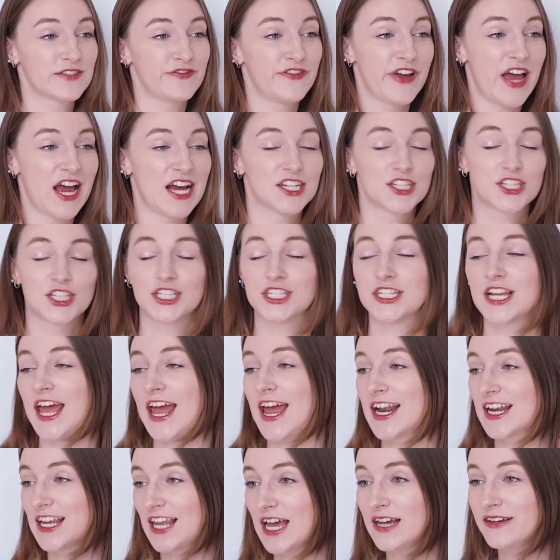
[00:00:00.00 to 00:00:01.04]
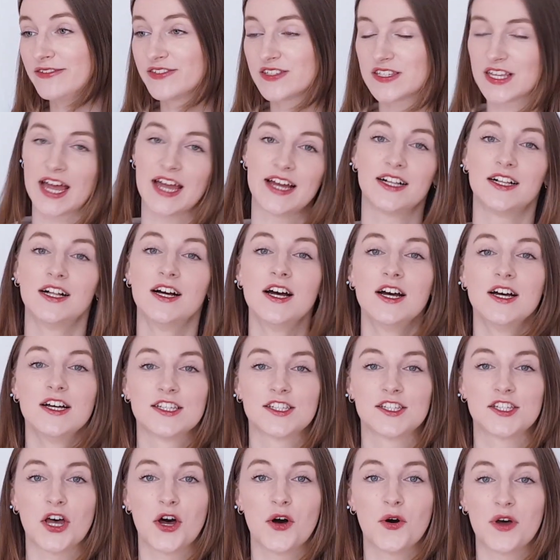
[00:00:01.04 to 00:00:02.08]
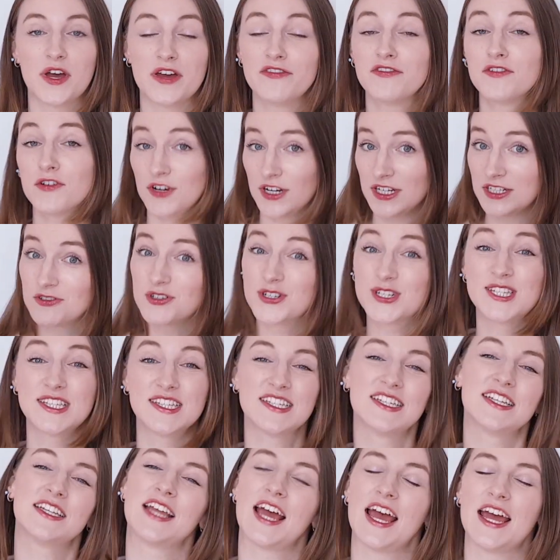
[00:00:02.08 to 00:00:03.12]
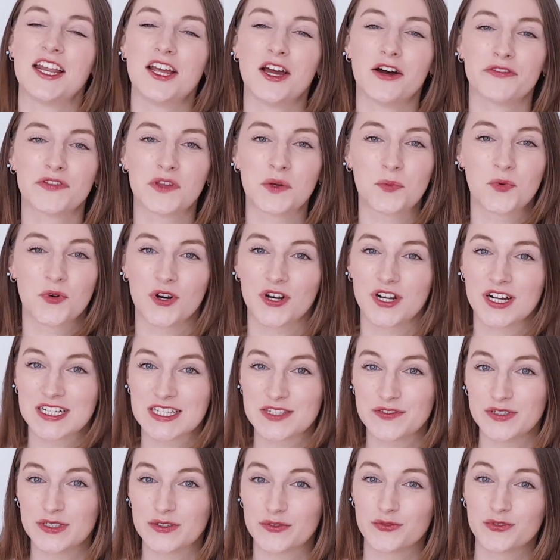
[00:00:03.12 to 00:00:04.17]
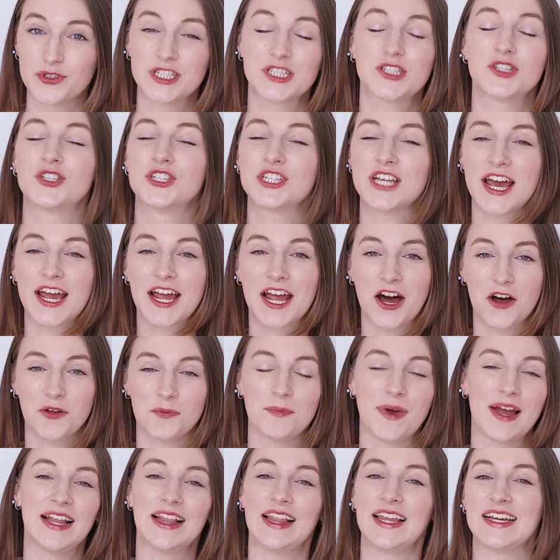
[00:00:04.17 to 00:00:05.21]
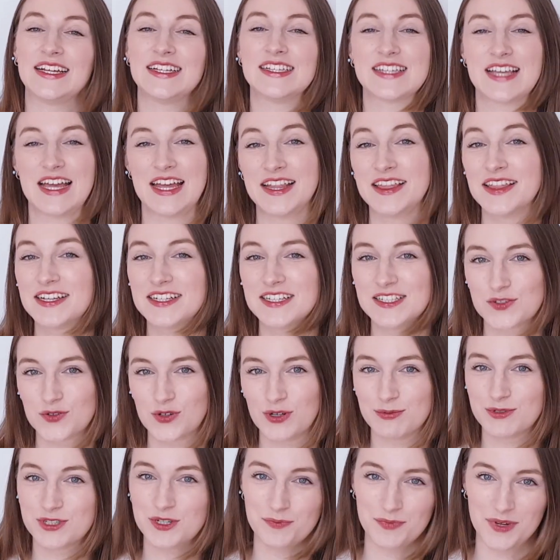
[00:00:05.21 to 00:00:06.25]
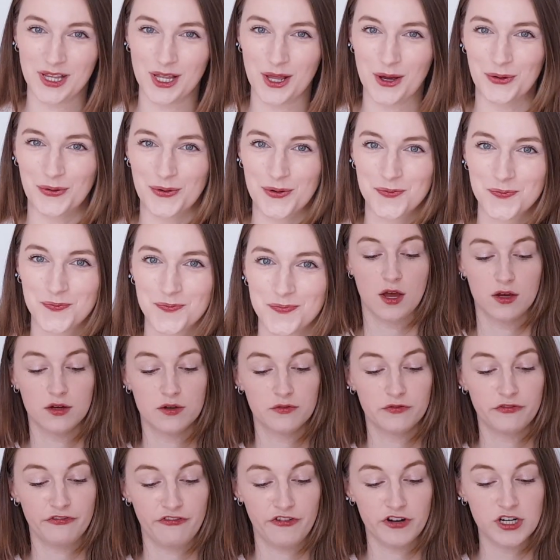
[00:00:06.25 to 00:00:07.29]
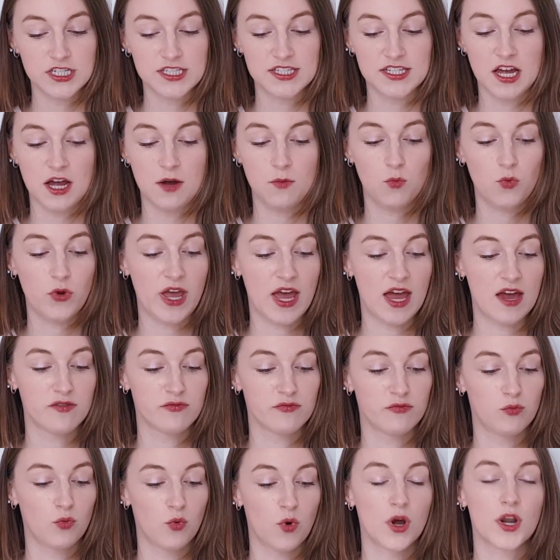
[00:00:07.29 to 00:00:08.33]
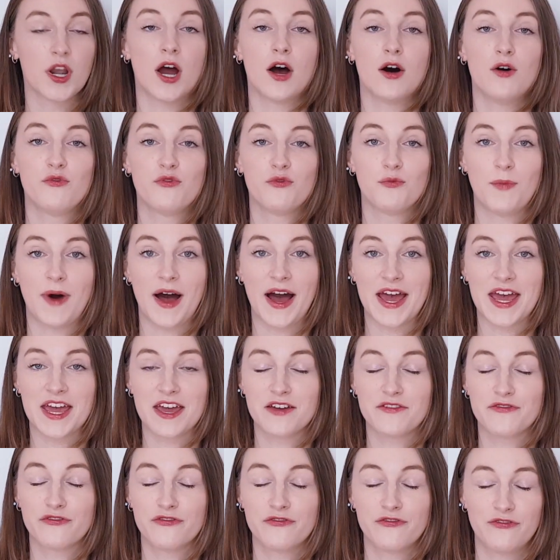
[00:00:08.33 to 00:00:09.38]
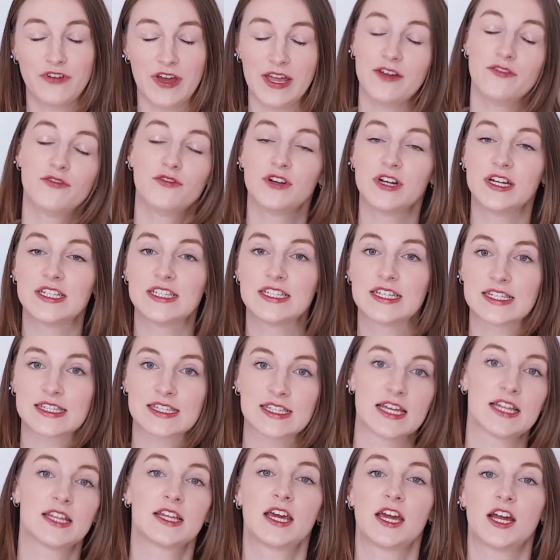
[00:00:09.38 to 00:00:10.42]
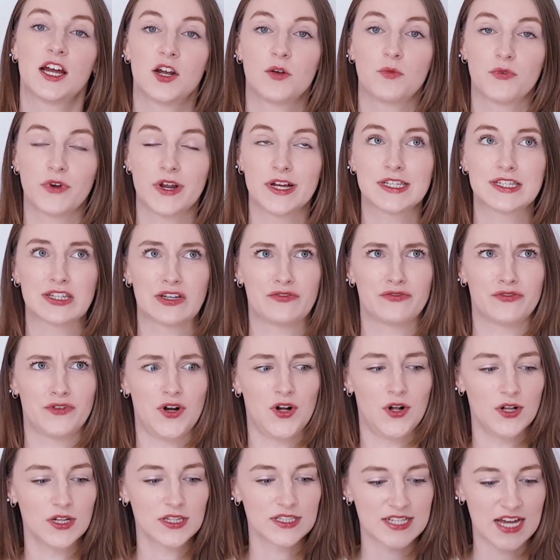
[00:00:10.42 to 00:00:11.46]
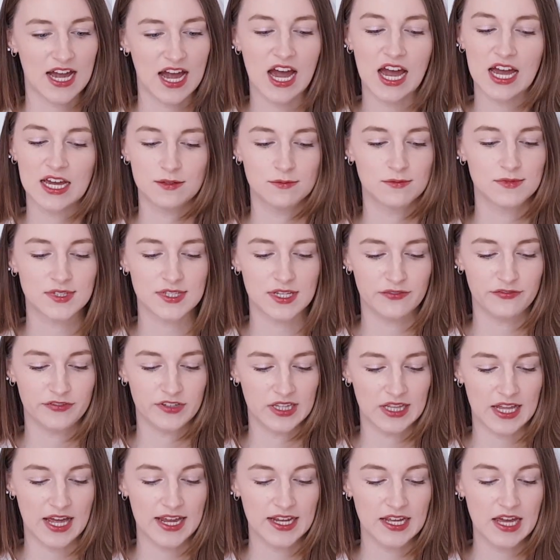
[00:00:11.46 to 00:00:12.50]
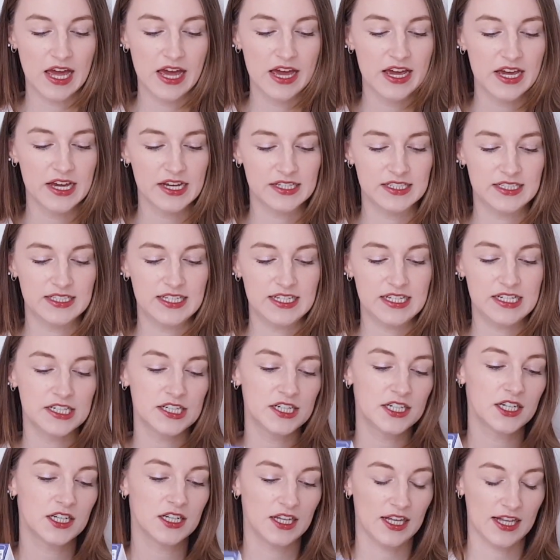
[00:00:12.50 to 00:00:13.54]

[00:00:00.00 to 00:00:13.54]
fashion and lifestyle. So if you're interested in any of the products, feel free to check out my links in the description below. First up, we have one of my favorite skincare brands of all times, I feel like, Dear